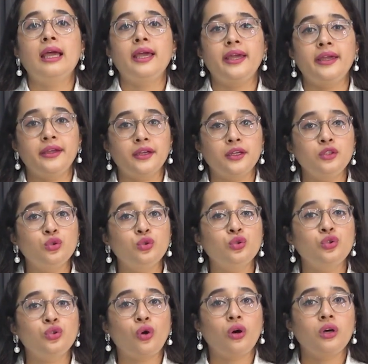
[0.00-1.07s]
Here you
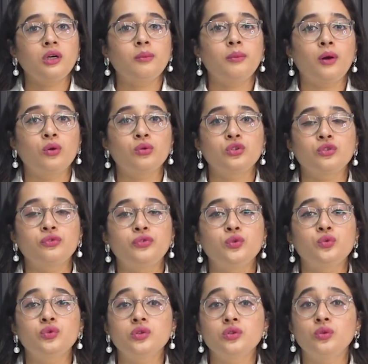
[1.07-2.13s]
could talk about your
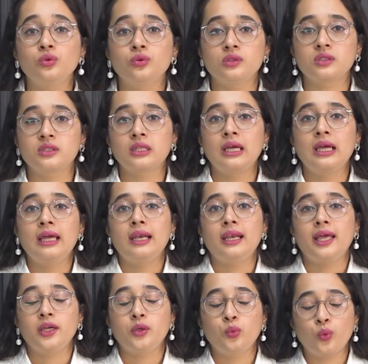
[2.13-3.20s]
future goals,
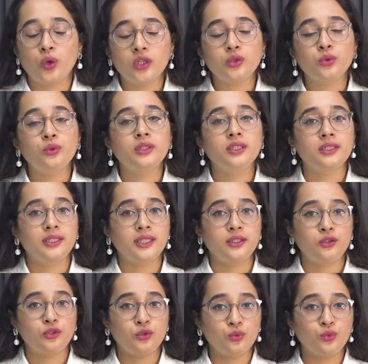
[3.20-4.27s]
like what you
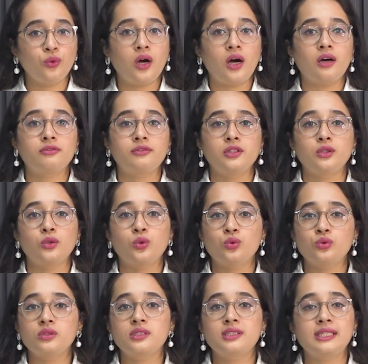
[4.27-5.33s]
intend to do after your
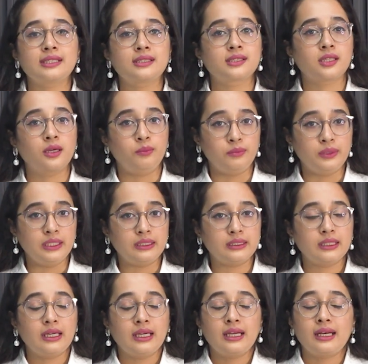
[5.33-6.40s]
course gets complete,
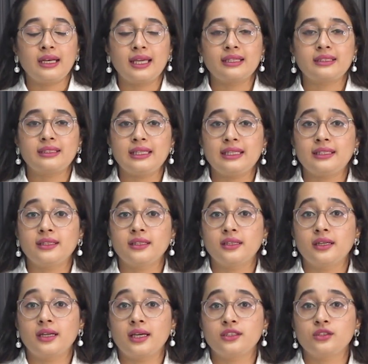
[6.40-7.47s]
like taking a
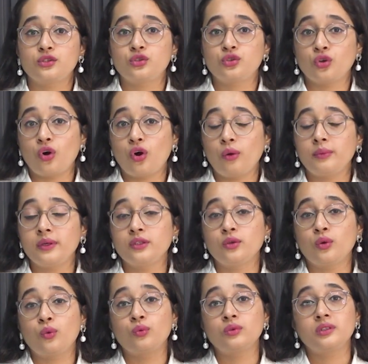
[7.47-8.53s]
nice job in
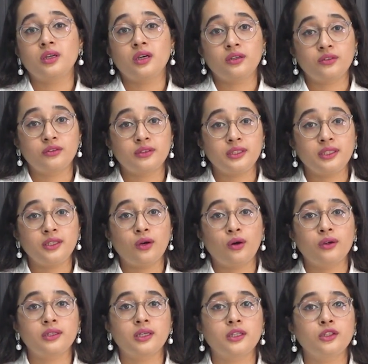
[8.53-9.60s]
your own country
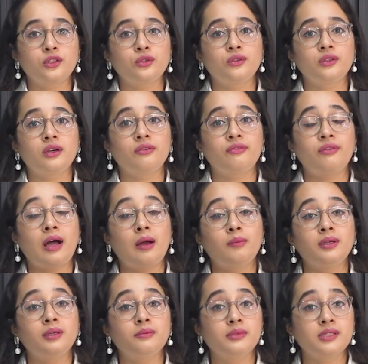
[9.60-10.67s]
or continuing a
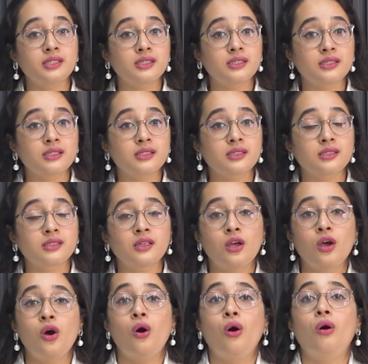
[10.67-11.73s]
family business
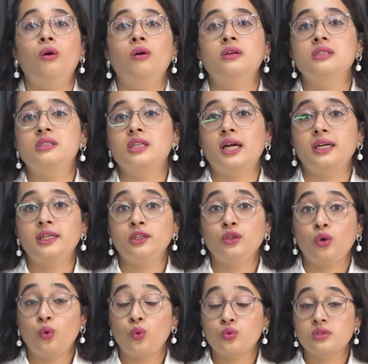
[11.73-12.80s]
or starting
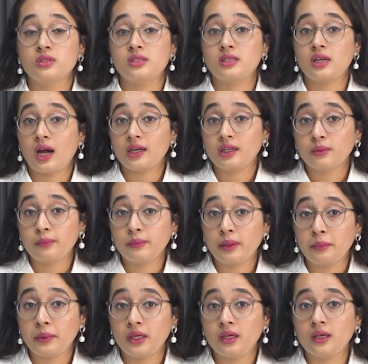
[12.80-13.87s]
your own startup
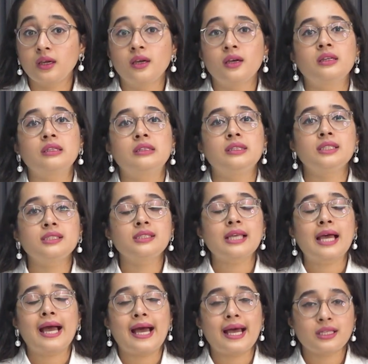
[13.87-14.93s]
maybe.
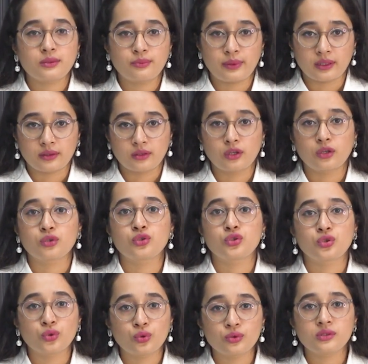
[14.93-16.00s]
This aspect
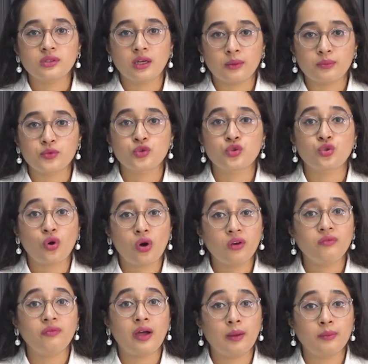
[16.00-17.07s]
shows up
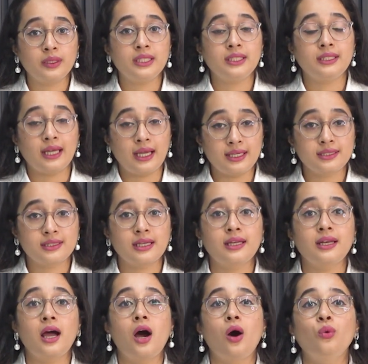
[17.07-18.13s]
strong family ties
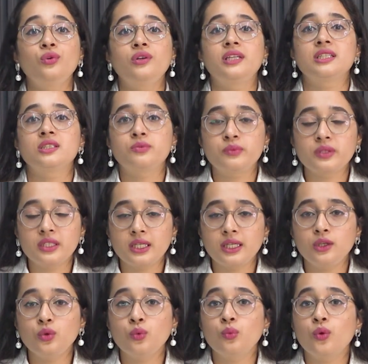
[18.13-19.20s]
and how
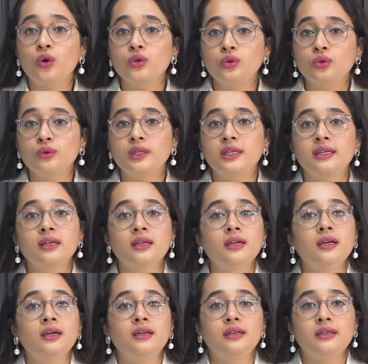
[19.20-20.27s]
desperately you want to
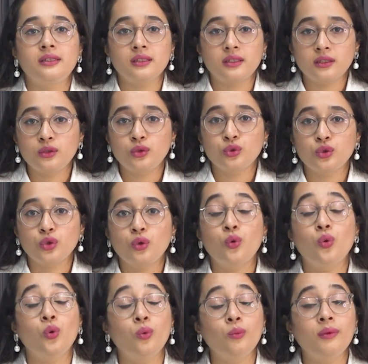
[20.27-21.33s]
return to your
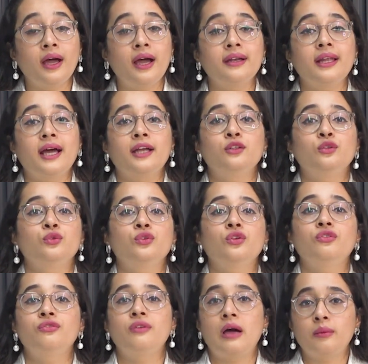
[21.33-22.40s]
homeland and to
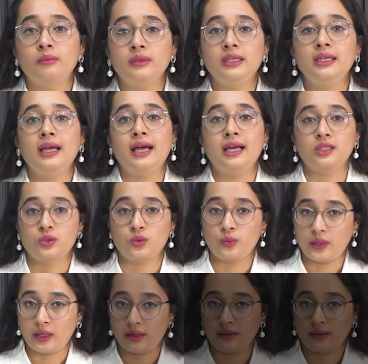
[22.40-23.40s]
your family as well.